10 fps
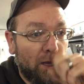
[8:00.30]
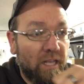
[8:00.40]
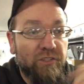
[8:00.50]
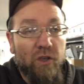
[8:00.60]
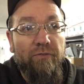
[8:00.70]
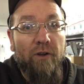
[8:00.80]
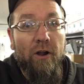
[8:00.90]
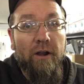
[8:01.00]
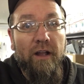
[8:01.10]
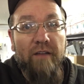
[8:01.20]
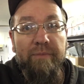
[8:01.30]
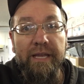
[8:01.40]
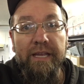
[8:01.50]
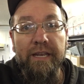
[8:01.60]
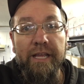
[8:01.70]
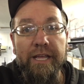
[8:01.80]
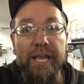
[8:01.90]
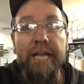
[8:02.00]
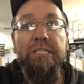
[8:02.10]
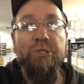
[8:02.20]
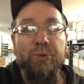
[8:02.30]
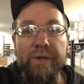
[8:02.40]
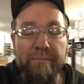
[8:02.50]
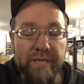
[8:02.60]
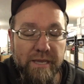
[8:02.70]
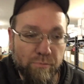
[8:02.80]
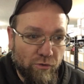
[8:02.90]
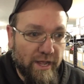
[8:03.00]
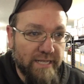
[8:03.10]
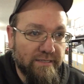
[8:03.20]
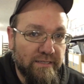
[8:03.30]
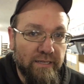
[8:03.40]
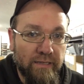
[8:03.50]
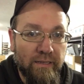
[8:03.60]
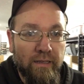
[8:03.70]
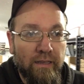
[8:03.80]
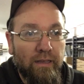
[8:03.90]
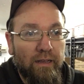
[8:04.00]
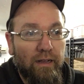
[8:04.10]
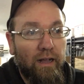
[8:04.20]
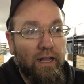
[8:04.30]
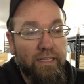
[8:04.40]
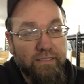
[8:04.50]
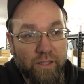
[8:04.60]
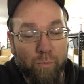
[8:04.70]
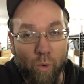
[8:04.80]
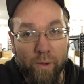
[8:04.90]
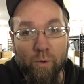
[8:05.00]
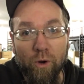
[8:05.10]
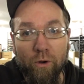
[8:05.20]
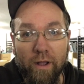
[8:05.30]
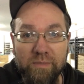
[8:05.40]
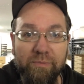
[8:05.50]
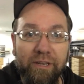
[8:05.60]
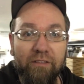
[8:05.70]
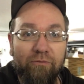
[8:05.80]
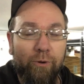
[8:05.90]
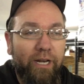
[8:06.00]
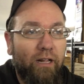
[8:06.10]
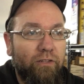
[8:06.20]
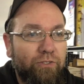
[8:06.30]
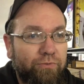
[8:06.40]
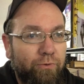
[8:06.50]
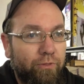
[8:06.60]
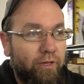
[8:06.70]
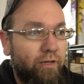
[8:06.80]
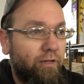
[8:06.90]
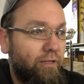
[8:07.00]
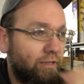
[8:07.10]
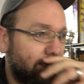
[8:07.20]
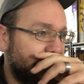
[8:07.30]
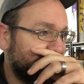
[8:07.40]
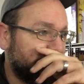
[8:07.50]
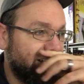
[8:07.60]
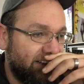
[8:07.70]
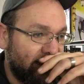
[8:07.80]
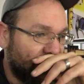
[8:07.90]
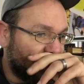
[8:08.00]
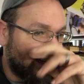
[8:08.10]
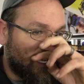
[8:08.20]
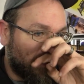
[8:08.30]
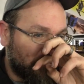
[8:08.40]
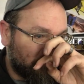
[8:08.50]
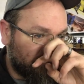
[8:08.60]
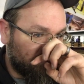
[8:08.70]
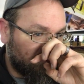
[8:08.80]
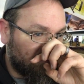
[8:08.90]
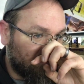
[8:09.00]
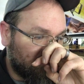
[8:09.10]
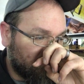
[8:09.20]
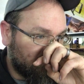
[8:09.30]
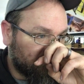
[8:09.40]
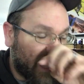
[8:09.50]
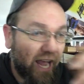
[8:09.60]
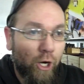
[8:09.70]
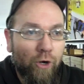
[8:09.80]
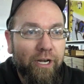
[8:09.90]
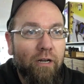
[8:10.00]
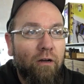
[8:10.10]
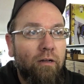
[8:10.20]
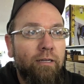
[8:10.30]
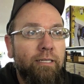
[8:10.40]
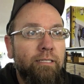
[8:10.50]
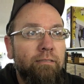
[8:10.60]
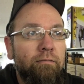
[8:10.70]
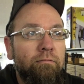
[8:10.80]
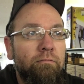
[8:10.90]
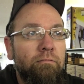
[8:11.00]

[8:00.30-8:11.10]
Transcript: so far, I've been extremely impressed uh, to the point where I'm spending the $40 for the, the year. Um, I heard it on